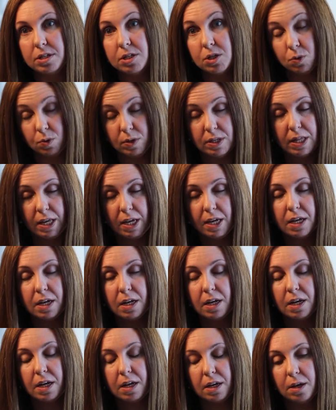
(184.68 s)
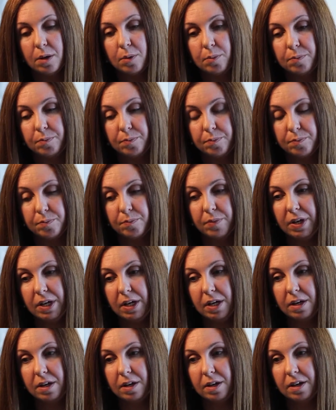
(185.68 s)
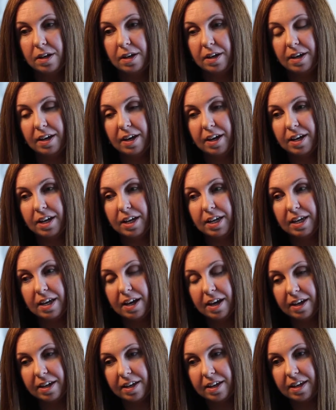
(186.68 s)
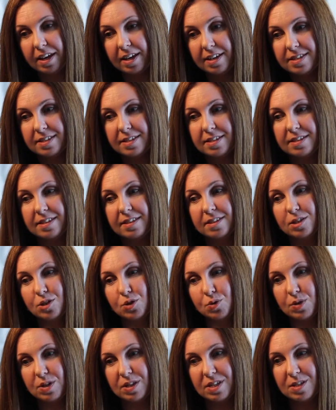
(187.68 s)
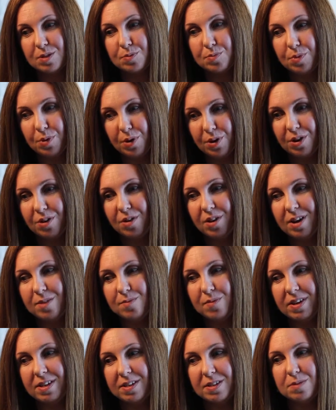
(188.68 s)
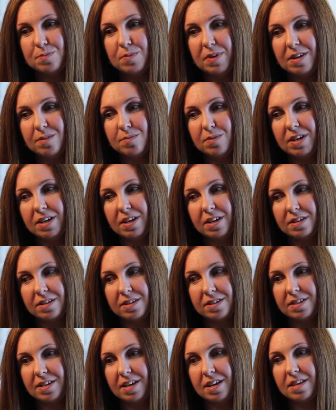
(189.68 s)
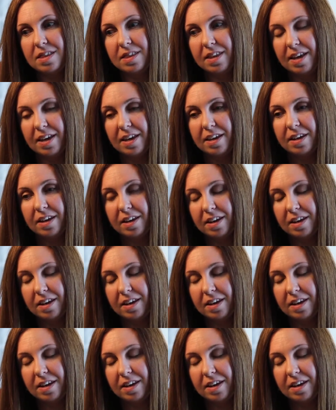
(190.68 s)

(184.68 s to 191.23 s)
doing that. And I guess doing this program has made me understand that